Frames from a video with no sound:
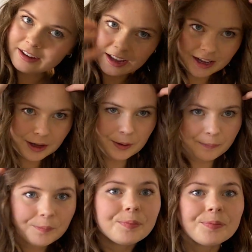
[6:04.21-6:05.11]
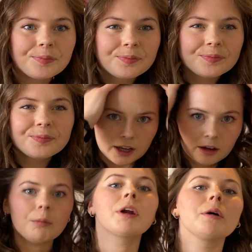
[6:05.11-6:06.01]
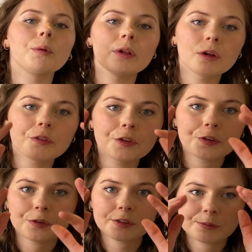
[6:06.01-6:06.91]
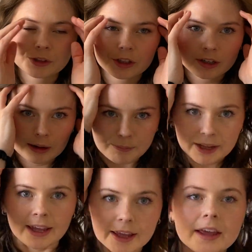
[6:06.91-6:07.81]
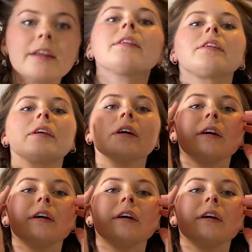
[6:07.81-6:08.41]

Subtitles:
And what I will also do is I'm just going to grab my hands